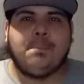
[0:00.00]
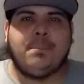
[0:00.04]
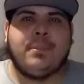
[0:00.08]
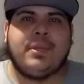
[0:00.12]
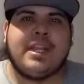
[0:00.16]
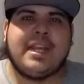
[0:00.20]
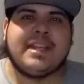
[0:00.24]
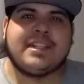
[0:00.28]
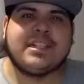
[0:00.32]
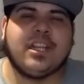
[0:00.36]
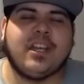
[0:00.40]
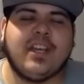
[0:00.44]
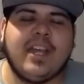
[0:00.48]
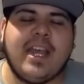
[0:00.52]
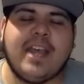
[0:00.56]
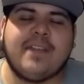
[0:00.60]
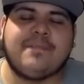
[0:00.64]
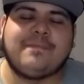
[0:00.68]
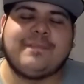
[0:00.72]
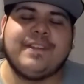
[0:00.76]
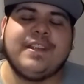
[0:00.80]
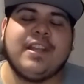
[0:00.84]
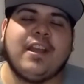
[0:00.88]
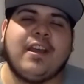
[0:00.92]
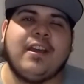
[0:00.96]
But that's all I
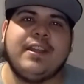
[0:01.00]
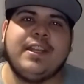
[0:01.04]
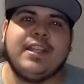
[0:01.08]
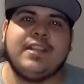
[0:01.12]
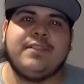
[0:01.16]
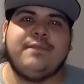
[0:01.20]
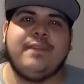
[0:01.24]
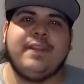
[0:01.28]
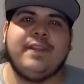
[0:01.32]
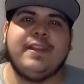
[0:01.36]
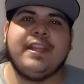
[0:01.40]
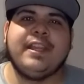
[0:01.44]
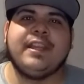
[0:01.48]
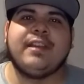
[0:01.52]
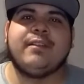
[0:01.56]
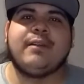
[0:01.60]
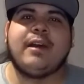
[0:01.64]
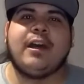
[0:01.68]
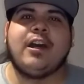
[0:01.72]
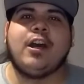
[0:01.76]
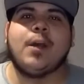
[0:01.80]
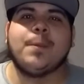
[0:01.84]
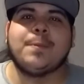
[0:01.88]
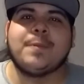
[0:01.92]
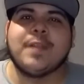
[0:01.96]
have for y'all in this video.
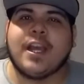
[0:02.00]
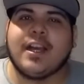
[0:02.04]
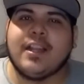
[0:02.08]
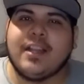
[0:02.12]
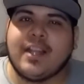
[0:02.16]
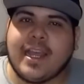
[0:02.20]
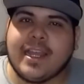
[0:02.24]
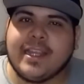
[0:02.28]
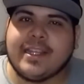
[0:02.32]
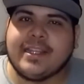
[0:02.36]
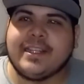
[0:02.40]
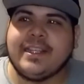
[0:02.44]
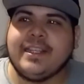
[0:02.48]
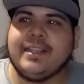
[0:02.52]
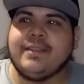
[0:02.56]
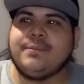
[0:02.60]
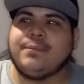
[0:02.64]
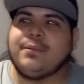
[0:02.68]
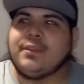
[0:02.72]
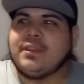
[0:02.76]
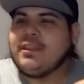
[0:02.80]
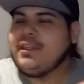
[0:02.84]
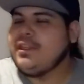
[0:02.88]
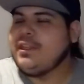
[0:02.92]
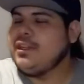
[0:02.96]
I hope y'all liked it.
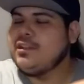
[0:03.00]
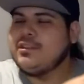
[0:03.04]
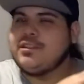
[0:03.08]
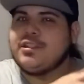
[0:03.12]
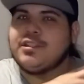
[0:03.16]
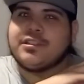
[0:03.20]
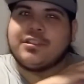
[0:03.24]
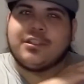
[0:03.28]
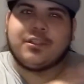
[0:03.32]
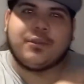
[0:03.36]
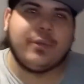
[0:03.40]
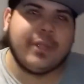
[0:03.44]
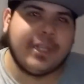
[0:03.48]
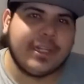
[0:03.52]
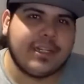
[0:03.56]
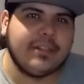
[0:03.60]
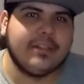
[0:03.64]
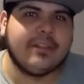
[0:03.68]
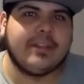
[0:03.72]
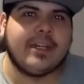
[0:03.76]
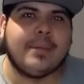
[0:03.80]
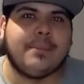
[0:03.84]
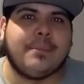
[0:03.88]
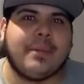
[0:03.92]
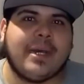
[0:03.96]
You know, just a quick
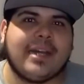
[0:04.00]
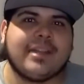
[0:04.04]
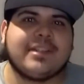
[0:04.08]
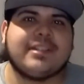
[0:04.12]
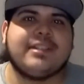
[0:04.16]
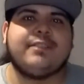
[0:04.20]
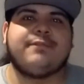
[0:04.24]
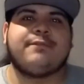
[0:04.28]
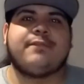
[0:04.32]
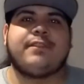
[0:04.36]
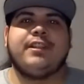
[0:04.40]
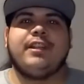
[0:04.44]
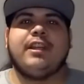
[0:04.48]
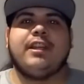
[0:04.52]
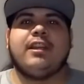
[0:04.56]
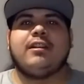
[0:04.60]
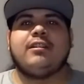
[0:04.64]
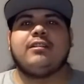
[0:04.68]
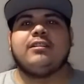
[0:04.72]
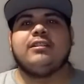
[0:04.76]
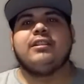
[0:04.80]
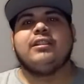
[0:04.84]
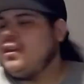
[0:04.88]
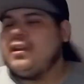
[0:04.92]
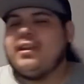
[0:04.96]
little unboxing for
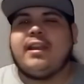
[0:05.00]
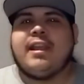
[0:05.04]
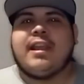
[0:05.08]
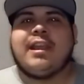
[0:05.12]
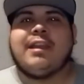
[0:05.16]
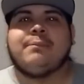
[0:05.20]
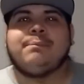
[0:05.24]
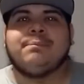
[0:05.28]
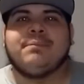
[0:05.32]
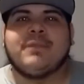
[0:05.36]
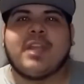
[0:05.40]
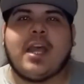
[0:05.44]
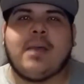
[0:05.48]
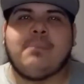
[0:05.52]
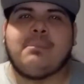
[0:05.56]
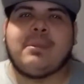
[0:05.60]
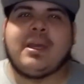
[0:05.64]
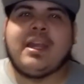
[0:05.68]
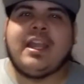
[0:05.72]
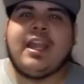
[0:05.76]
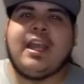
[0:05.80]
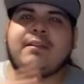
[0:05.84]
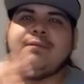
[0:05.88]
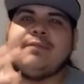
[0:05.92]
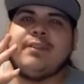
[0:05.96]
y'all. Now, I
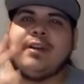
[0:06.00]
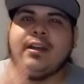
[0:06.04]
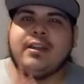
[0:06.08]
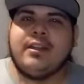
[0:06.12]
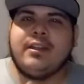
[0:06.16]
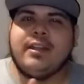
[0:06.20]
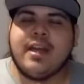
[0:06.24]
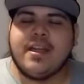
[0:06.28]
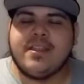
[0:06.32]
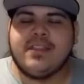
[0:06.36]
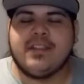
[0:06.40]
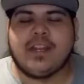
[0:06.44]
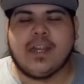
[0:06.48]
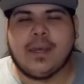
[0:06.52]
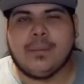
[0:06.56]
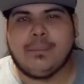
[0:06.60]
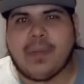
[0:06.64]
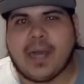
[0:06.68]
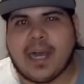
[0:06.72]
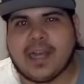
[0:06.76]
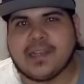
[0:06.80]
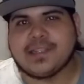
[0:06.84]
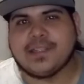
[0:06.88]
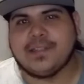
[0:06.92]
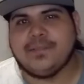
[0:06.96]
might have another
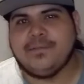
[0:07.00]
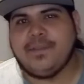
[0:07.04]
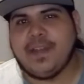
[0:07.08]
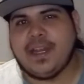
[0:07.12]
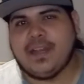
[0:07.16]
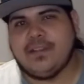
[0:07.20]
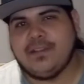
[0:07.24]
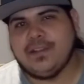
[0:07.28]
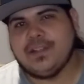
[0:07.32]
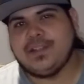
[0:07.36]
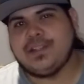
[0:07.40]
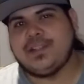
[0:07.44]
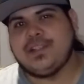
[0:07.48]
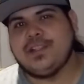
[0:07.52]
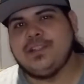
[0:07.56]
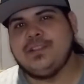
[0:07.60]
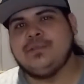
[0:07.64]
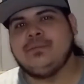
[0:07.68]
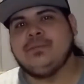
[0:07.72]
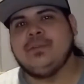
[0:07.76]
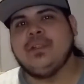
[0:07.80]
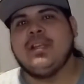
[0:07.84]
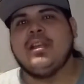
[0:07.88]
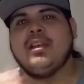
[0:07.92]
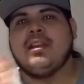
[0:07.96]
unboxing very
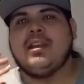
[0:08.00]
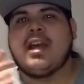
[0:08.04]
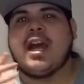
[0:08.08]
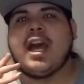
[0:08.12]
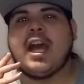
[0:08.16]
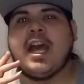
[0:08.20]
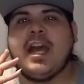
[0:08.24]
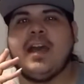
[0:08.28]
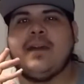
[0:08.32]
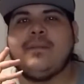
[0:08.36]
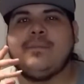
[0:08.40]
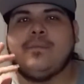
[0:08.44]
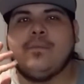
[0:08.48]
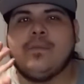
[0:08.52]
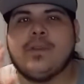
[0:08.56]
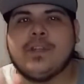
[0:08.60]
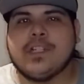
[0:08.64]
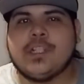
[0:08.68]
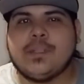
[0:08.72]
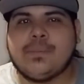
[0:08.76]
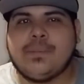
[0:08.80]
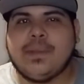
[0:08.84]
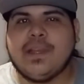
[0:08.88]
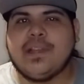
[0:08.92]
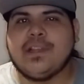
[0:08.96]
soon. I have
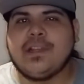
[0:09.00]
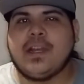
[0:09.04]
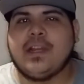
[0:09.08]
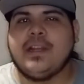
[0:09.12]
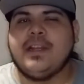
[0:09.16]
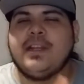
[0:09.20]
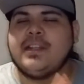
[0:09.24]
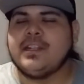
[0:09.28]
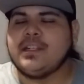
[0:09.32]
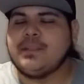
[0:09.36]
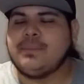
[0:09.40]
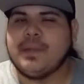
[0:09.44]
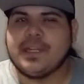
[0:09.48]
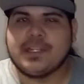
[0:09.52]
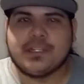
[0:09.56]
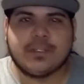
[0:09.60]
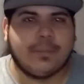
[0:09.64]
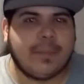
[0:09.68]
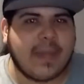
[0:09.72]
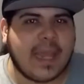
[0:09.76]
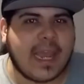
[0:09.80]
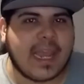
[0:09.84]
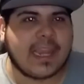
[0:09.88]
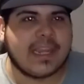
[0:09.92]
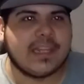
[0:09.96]
one spe another special
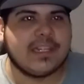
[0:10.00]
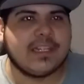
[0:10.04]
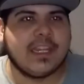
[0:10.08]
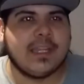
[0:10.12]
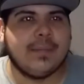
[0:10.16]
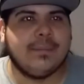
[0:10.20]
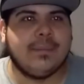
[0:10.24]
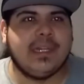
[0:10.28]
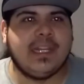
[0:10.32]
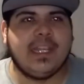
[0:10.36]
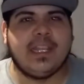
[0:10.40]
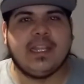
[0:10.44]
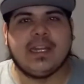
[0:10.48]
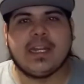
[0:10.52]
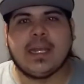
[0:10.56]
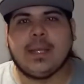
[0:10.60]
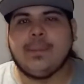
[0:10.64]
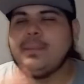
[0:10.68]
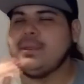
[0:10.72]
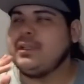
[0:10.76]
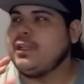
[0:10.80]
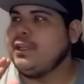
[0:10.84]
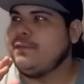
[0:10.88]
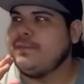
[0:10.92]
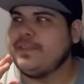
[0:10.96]
package coming in. I
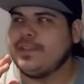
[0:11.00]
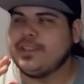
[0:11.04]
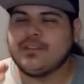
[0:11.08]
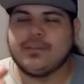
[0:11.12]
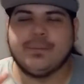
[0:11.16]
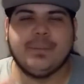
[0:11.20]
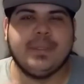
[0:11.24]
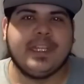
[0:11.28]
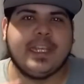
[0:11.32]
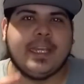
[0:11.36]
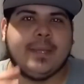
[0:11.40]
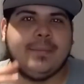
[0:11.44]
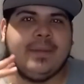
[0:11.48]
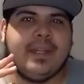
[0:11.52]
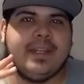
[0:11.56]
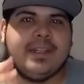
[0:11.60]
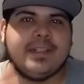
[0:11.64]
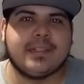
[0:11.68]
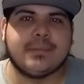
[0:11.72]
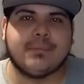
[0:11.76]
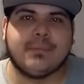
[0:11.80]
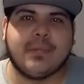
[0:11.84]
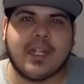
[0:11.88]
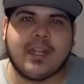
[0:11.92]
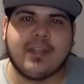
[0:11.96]
believe it's going to be coming in
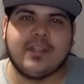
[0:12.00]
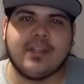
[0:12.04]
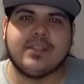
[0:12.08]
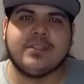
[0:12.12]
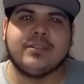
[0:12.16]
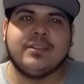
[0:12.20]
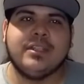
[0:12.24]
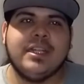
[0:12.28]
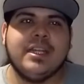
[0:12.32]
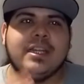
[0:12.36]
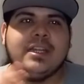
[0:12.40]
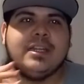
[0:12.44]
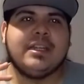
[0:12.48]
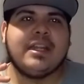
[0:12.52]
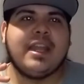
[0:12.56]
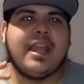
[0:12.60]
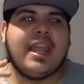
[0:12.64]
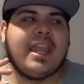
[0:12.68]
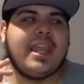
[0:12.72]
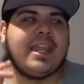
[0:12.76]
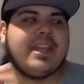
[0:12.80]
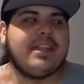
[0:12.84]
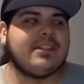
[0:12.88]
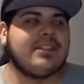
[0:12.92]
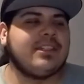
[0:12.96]
tomorrow.
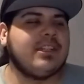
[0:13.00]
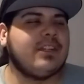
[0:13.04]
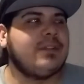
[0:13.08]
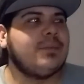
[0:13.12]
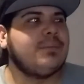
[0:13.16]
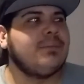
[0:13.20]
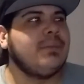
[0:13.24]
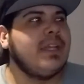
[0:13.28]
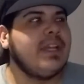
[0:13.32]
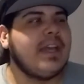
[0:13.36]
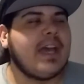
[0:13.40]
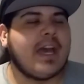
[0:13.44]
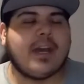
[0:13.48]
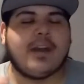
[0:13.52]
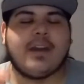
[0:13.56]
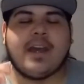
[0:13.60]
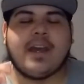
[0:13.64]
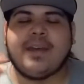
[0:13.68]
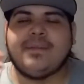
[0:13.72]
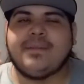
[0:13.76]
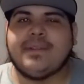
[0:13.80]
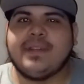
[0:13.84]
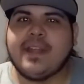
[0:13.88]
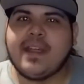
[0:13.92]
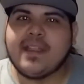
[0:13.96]
And so, I'll
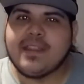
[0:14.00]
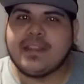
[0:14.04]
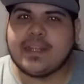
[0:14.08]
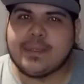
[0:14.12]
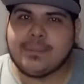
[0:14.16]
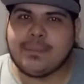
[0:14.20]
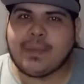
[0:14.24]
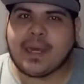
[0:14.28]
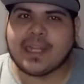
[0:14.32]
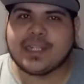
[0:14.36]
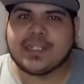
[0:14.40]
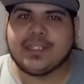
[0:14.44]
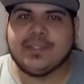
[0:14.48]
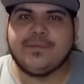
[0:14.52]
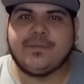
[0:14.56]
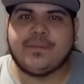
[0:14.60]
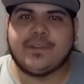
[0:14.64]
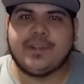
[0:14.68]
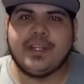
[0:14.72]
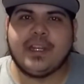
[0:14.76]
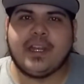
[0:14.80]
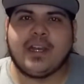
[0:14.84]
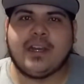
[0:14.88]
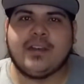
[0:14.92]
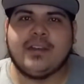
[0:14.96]
have another unboxing
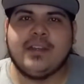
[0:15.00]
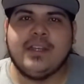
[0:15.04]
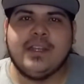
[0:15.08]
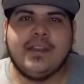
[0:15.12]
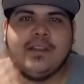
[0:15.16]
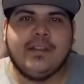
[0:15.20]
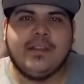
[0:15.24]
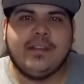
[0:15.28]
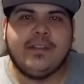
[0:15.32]
for y'all